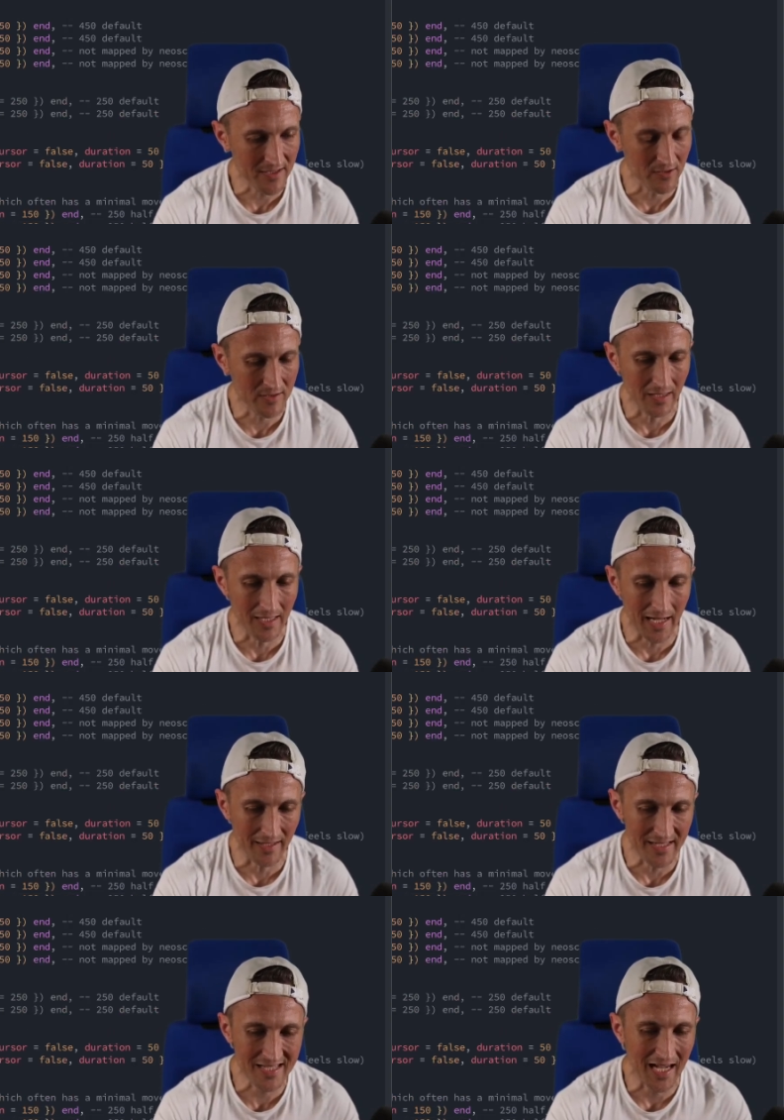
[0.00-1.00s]
So it's a lot
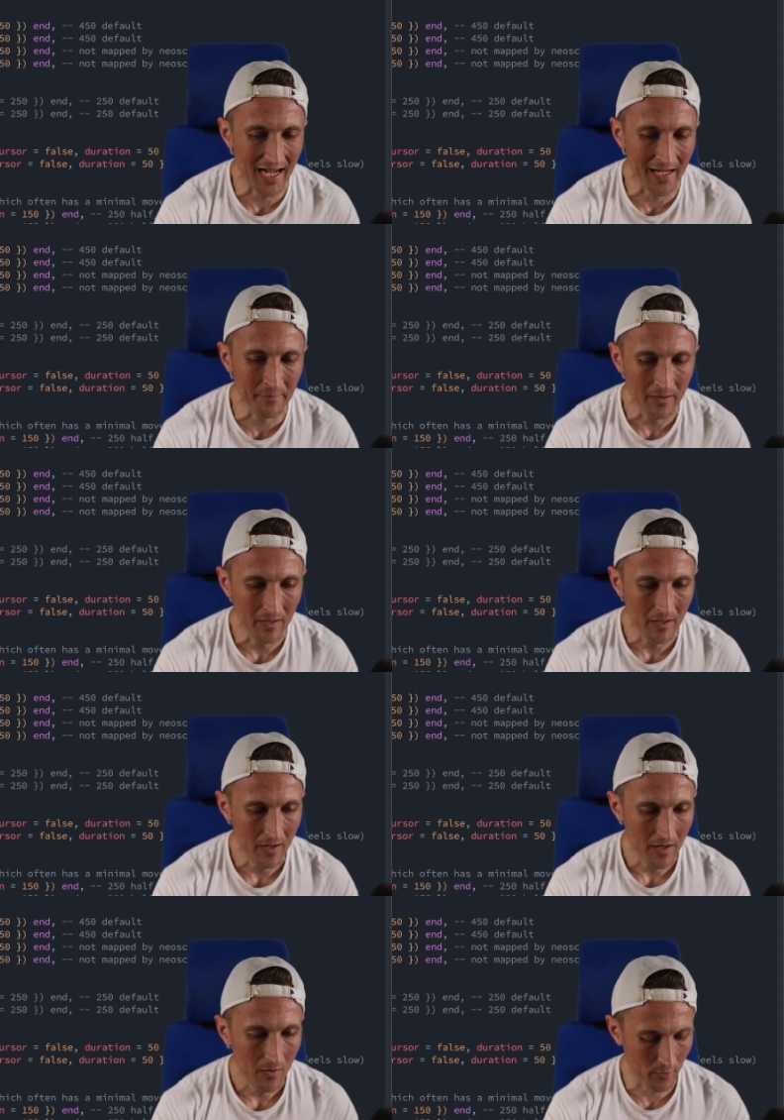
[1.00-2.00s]
less time
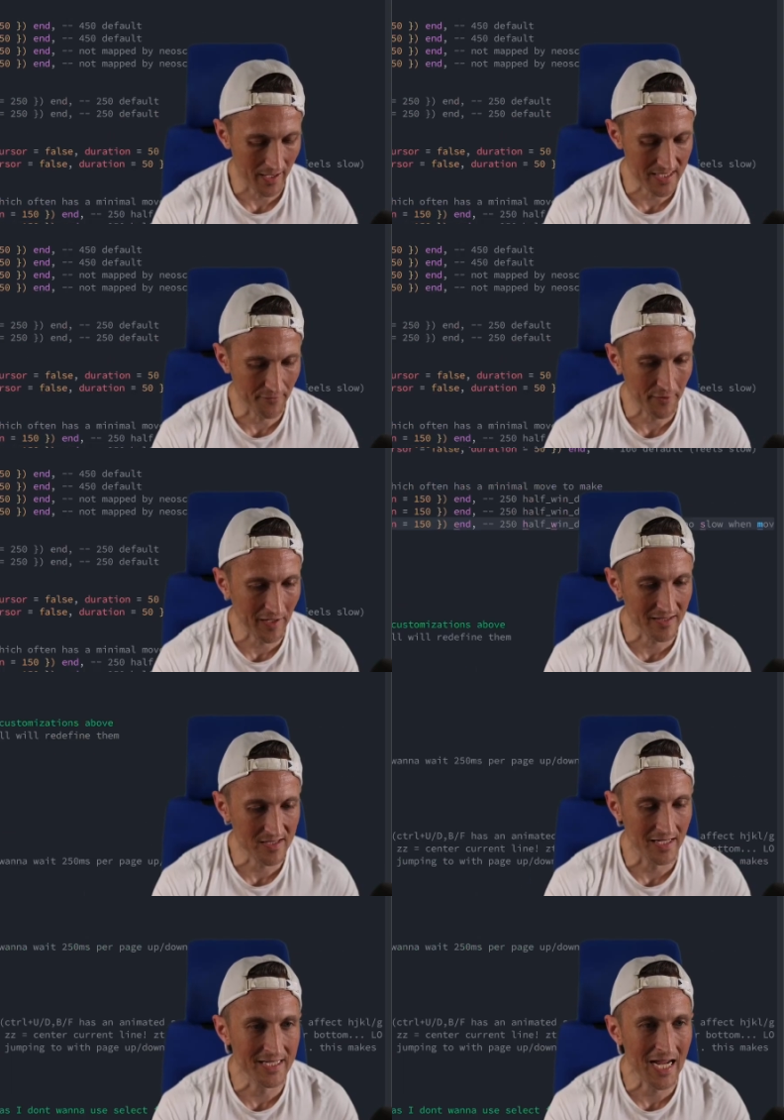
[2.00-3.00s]
Whereas if I've got this
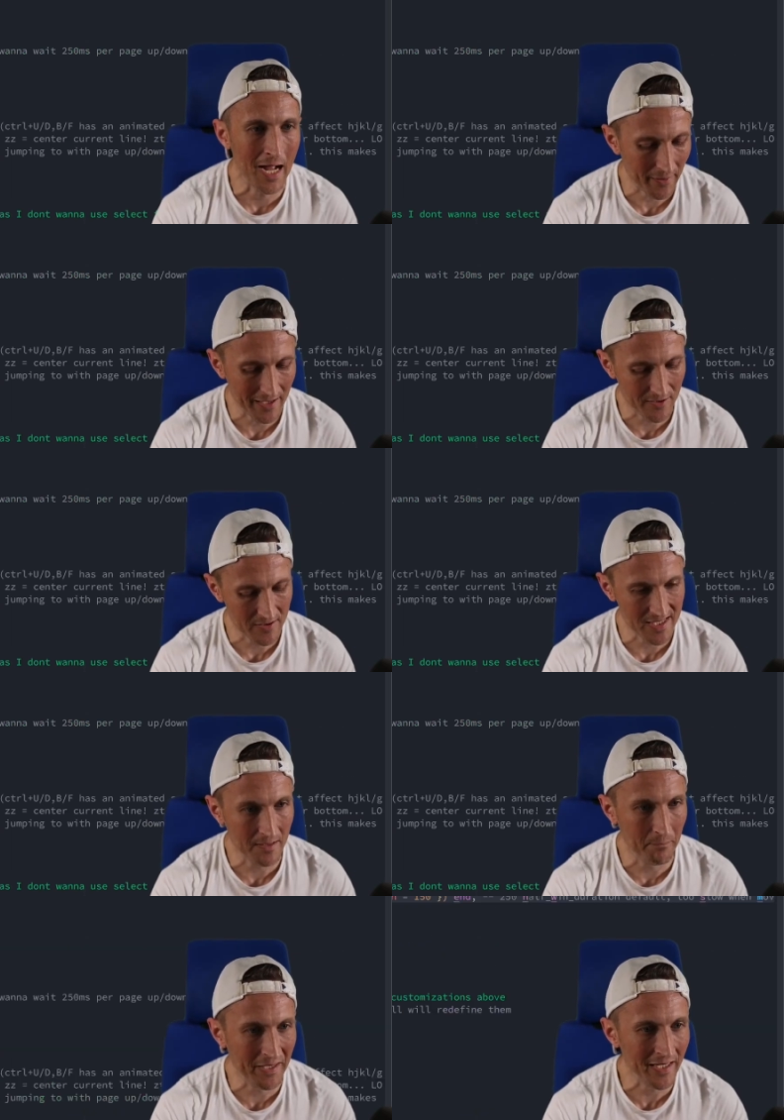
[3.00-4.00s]
on top and I do
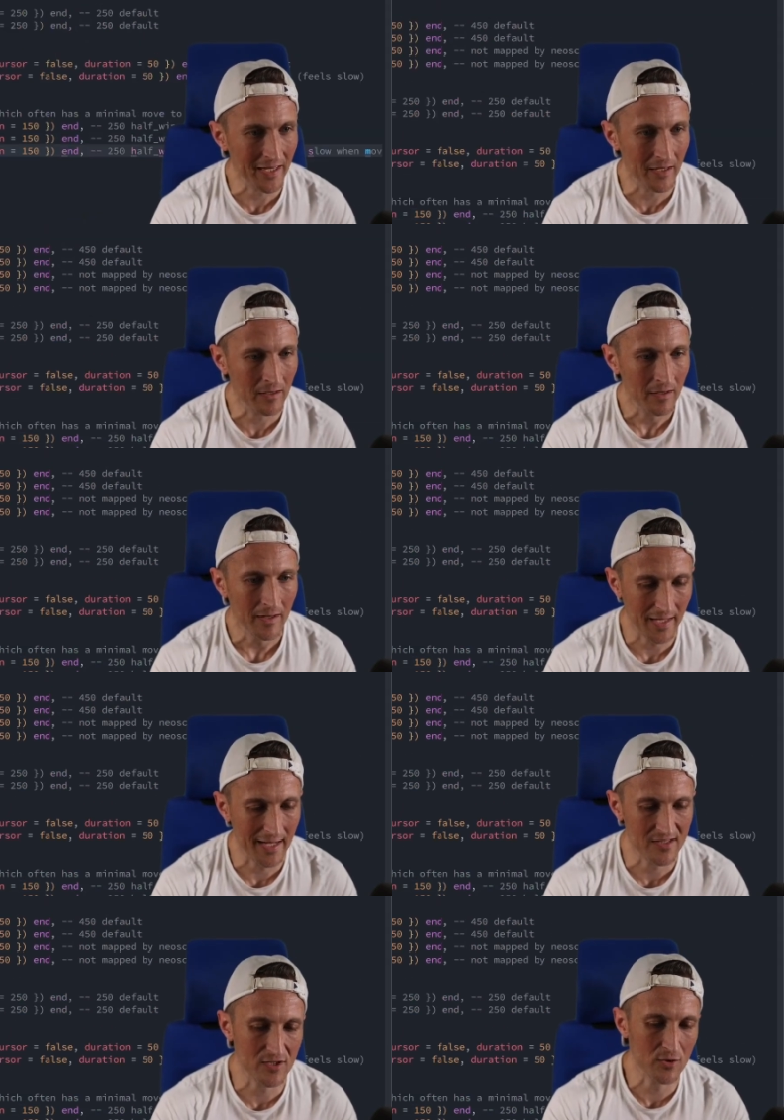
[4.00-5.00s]
ZB here, that
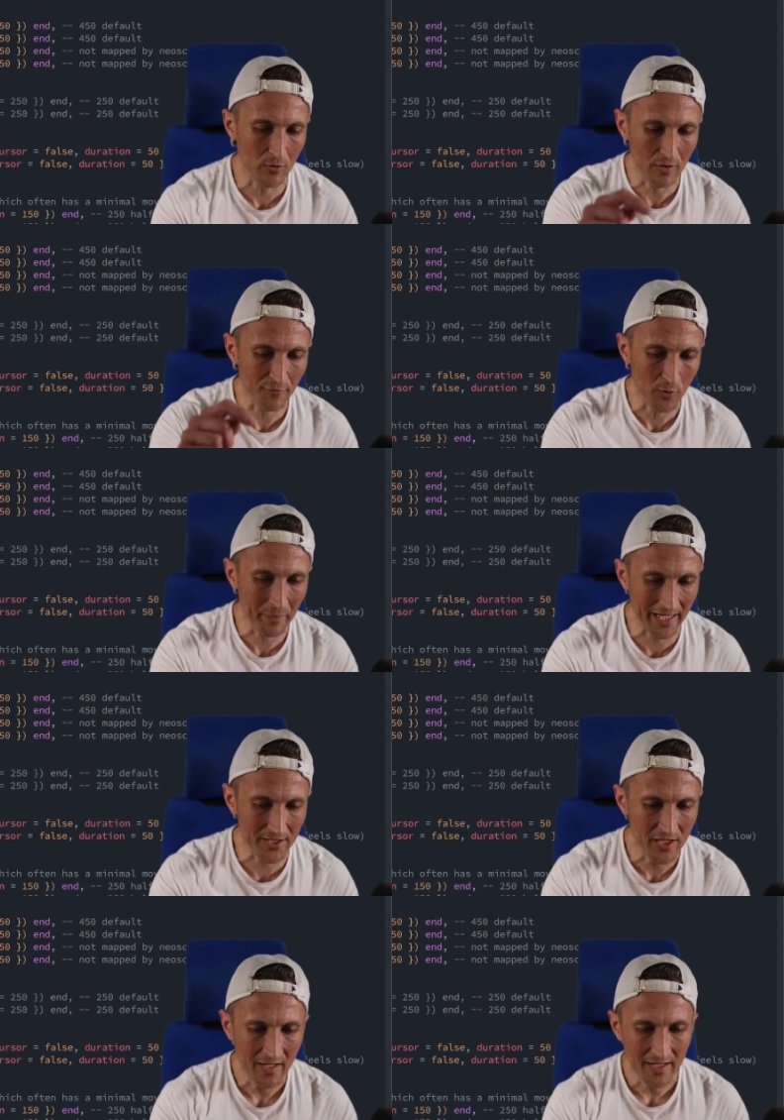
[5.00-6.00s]
has to scroll a full
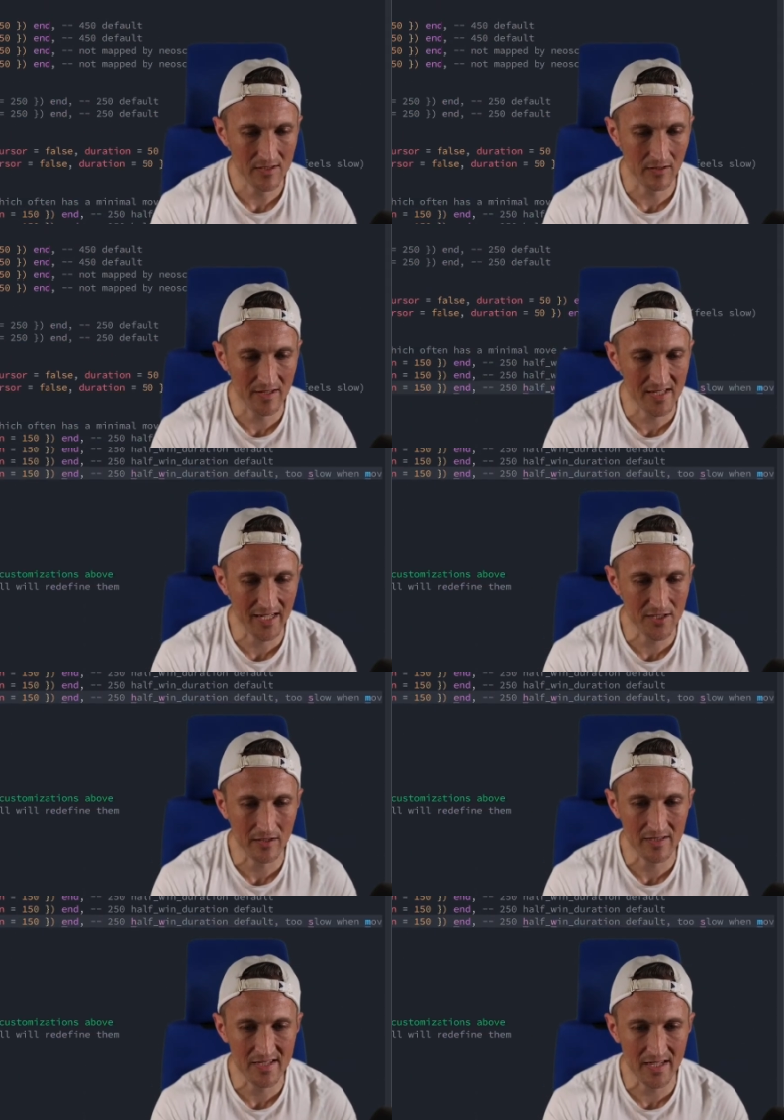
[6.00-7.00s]
page. And so in this case, you
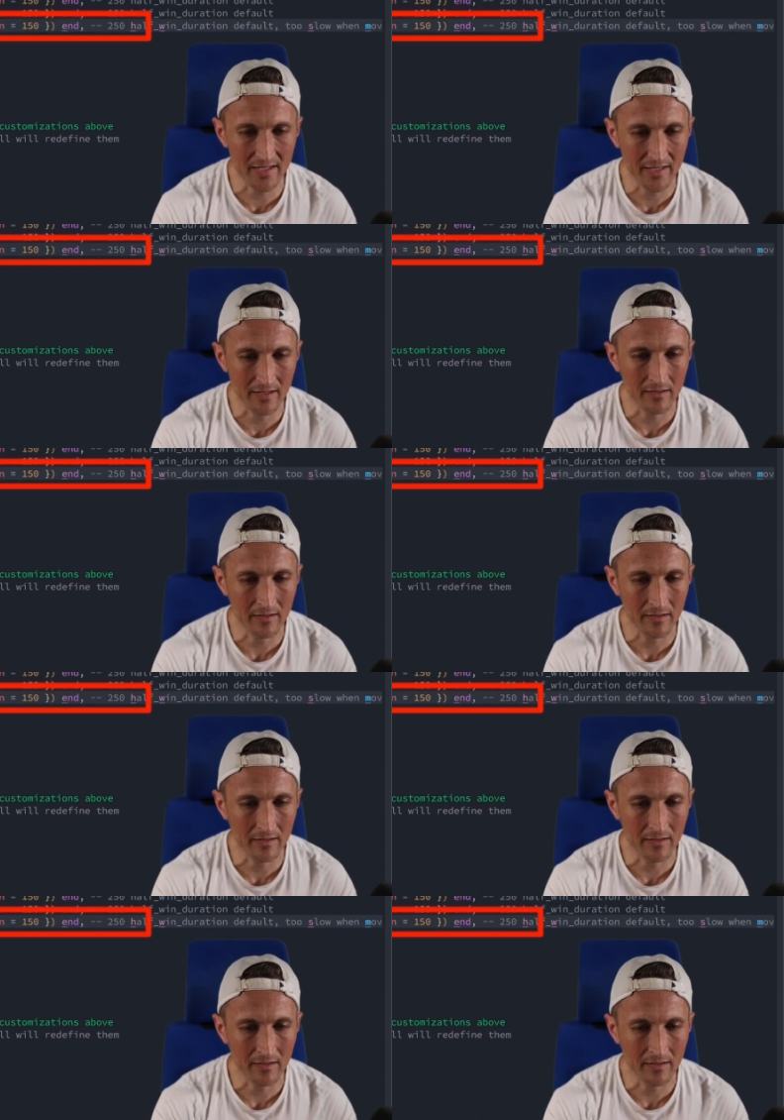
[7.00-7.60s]
can see here,